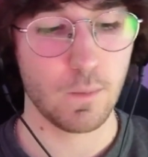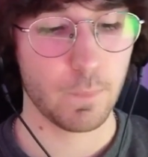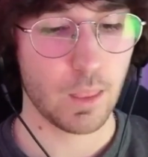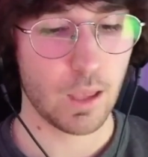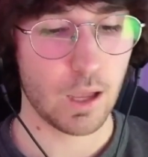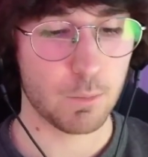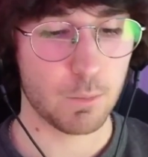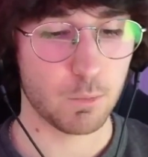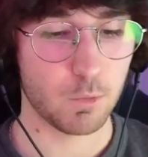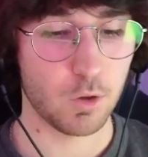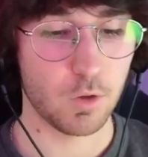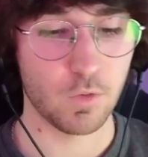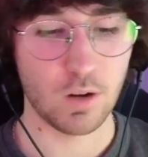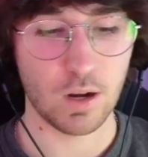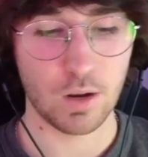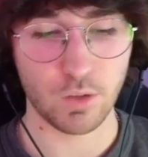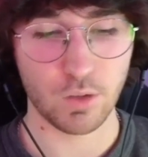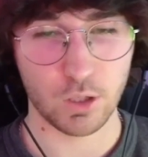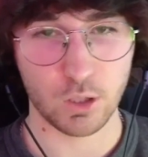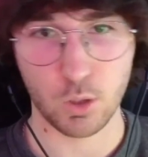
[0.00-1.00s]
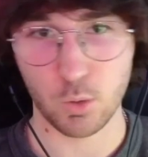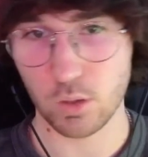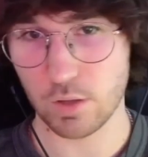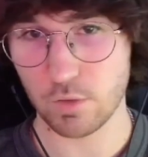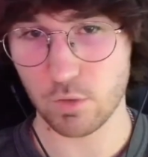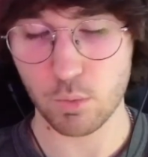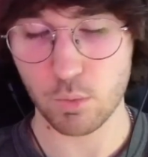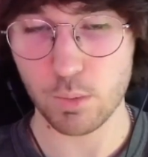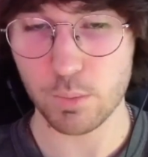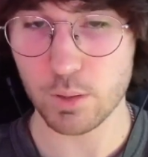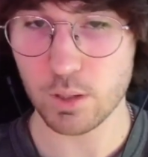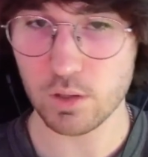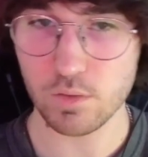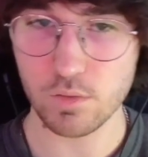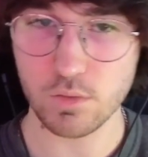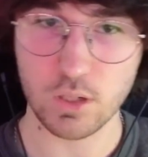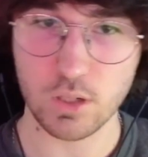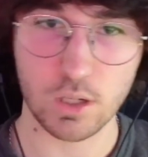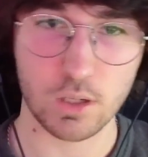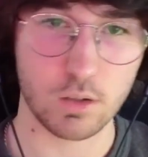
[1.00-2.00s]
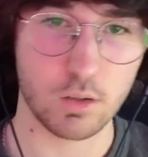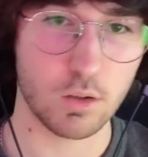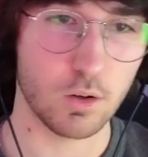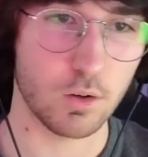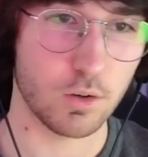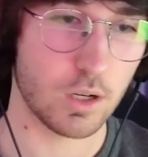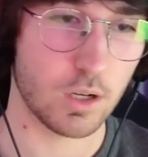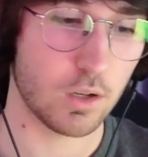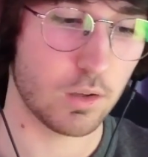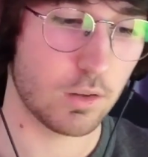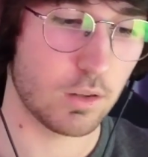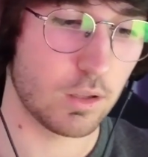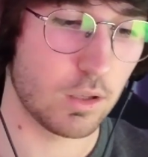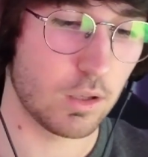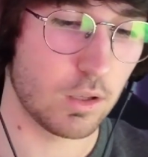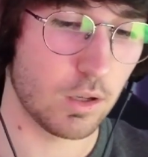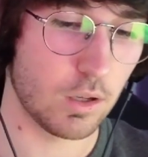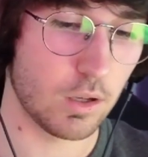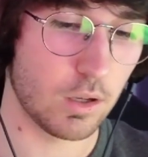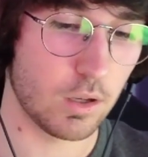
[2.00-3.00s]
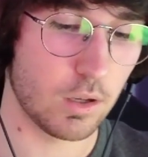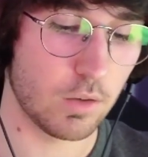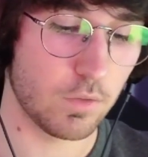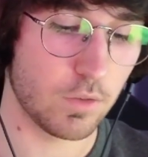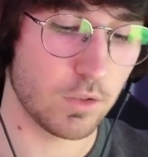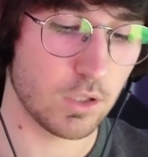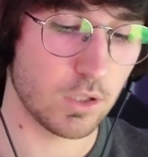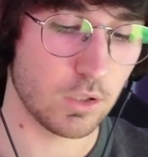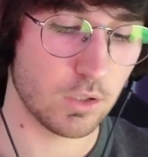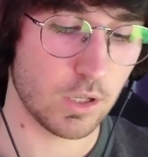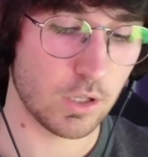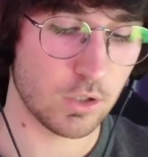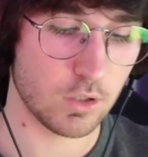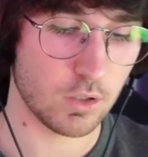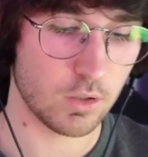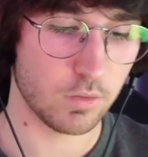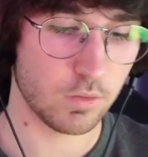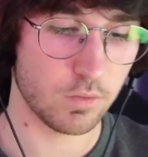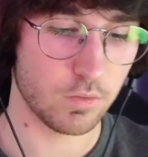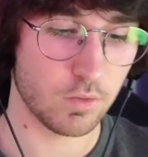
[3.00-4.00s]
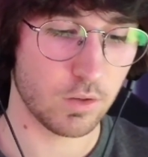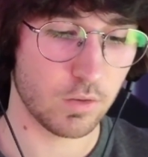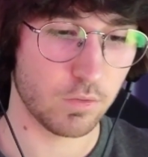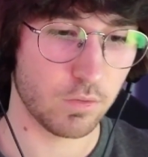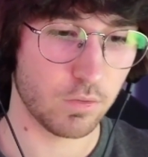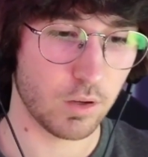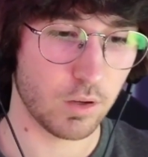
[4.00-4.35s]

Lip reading: You even have like lower level primitives, like kind of the facilitation of